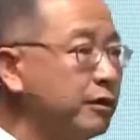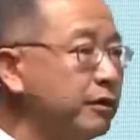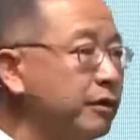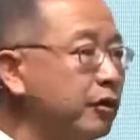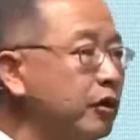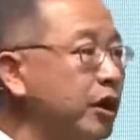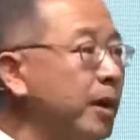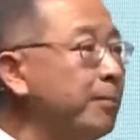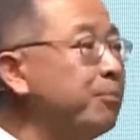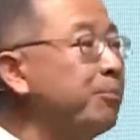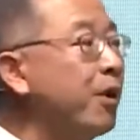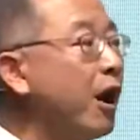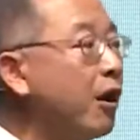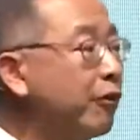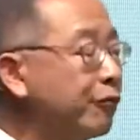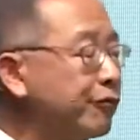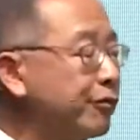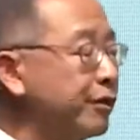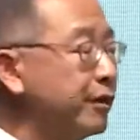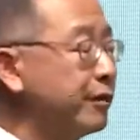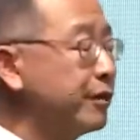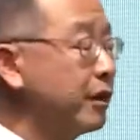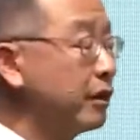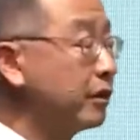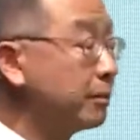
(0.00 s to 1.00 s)
so that
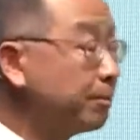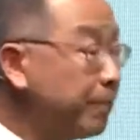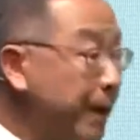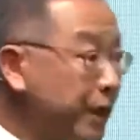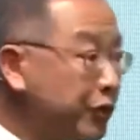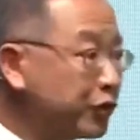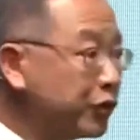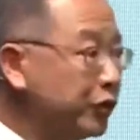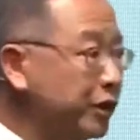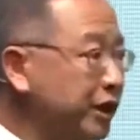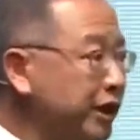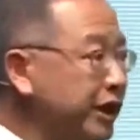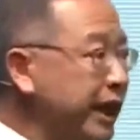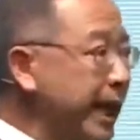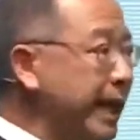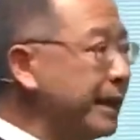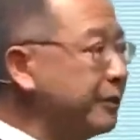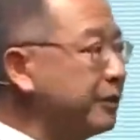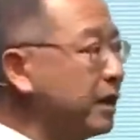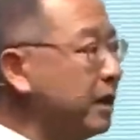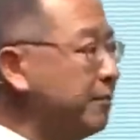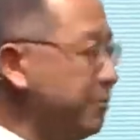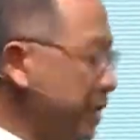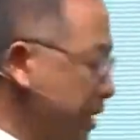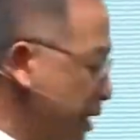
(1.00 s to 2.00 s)
borrowers, especially the
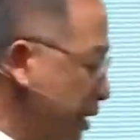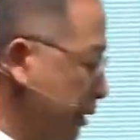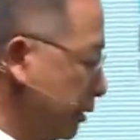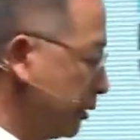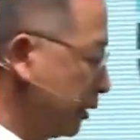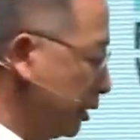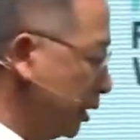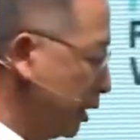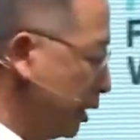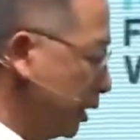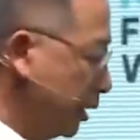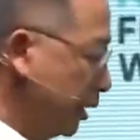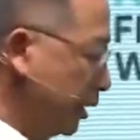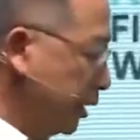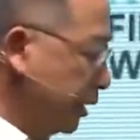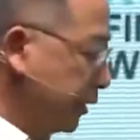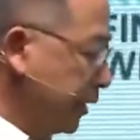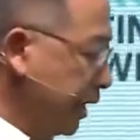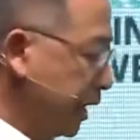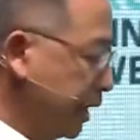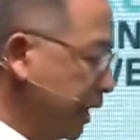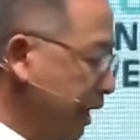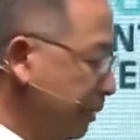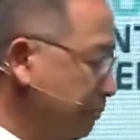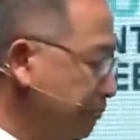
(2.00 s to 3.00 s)
SMEs,
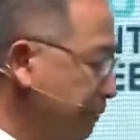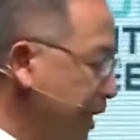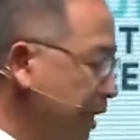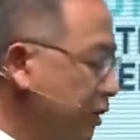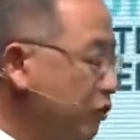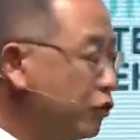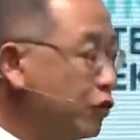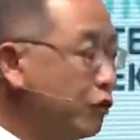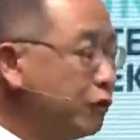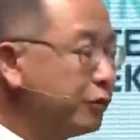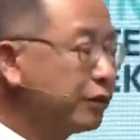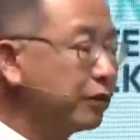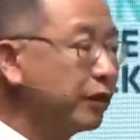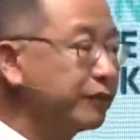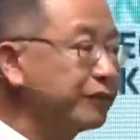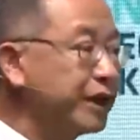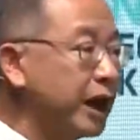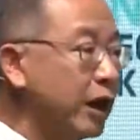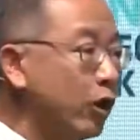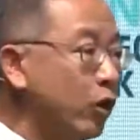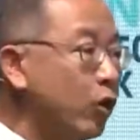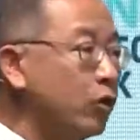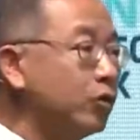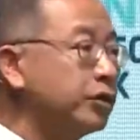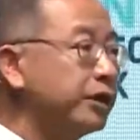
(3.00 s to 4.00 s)
they can make use of
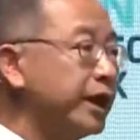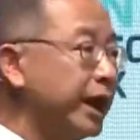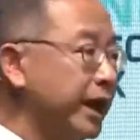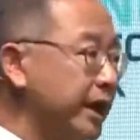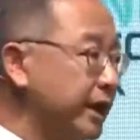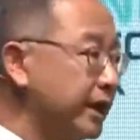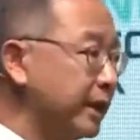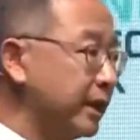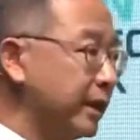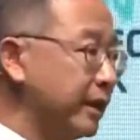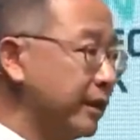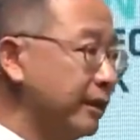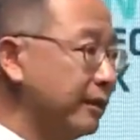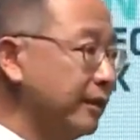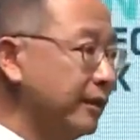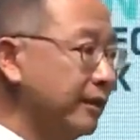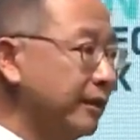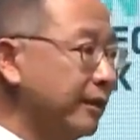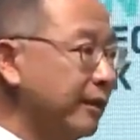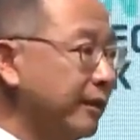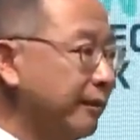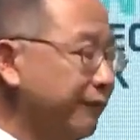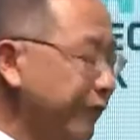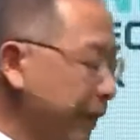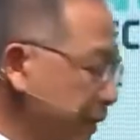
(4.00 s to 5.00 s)
their own data,
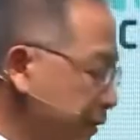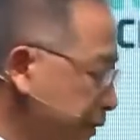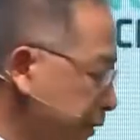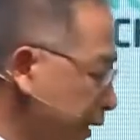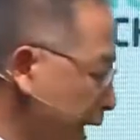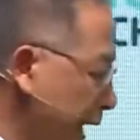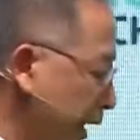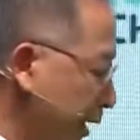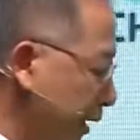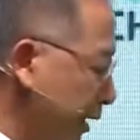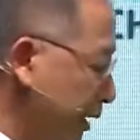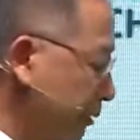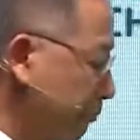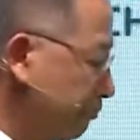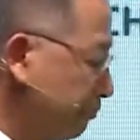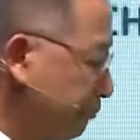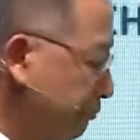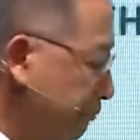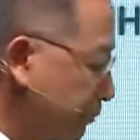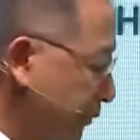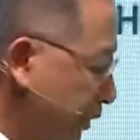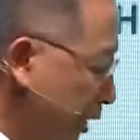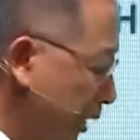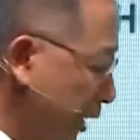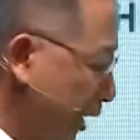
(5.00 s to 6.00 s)
things like
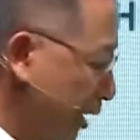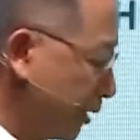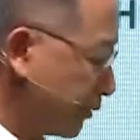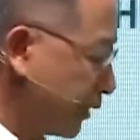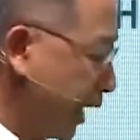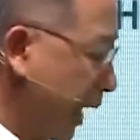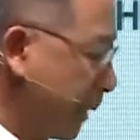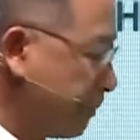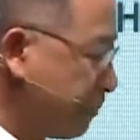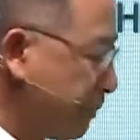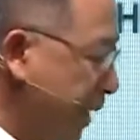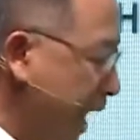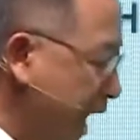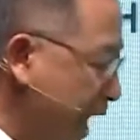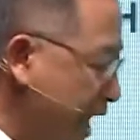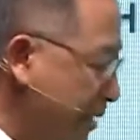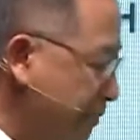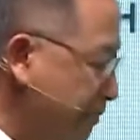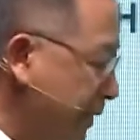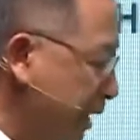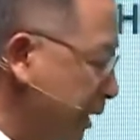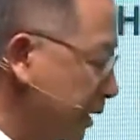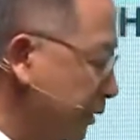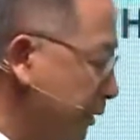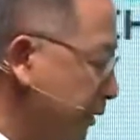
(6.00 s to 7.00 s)
their
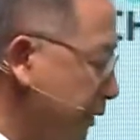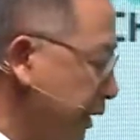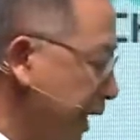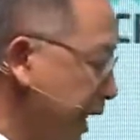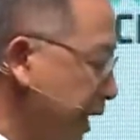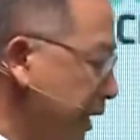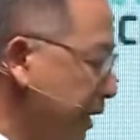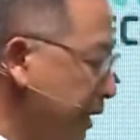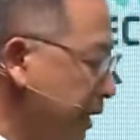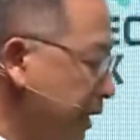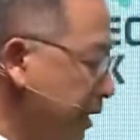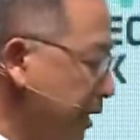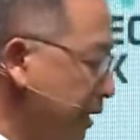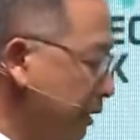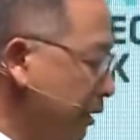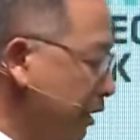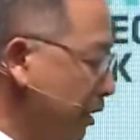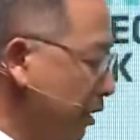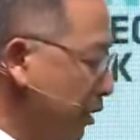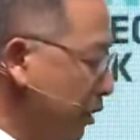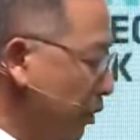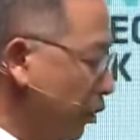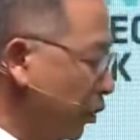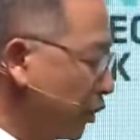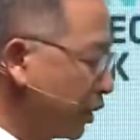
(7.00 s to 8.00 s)
payment data
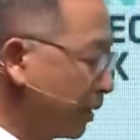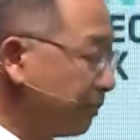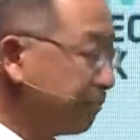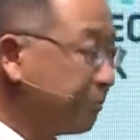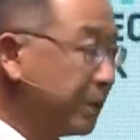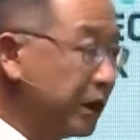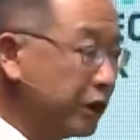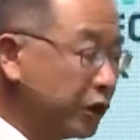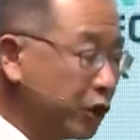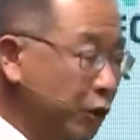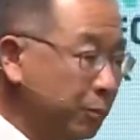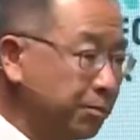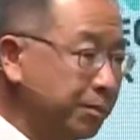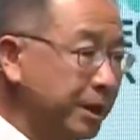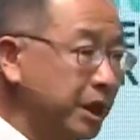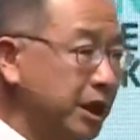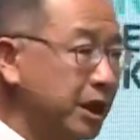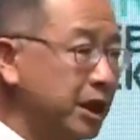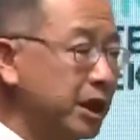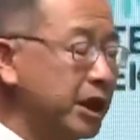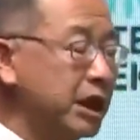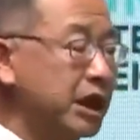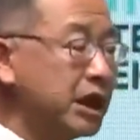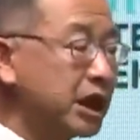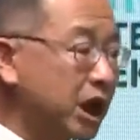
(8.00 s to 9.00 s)
or the B2B
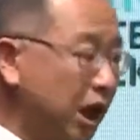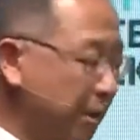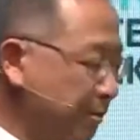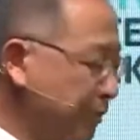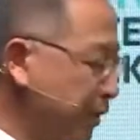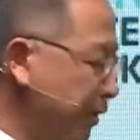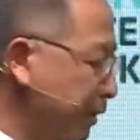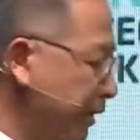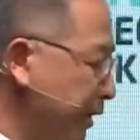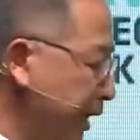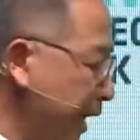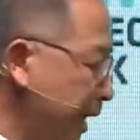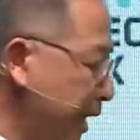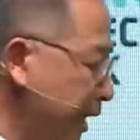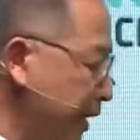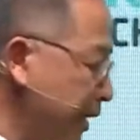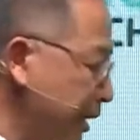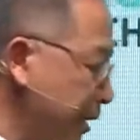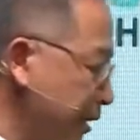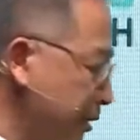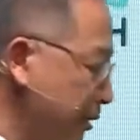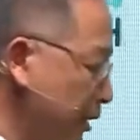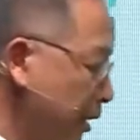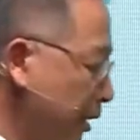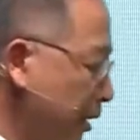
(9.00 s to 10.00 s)
e-commerce
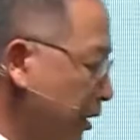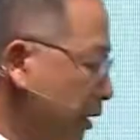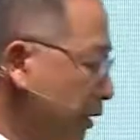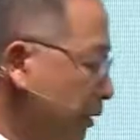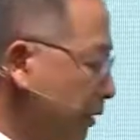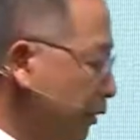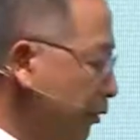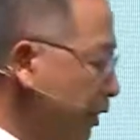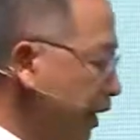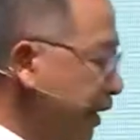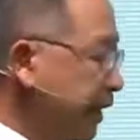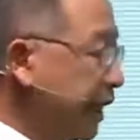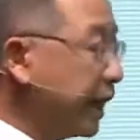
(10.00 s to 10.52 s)
data, so that they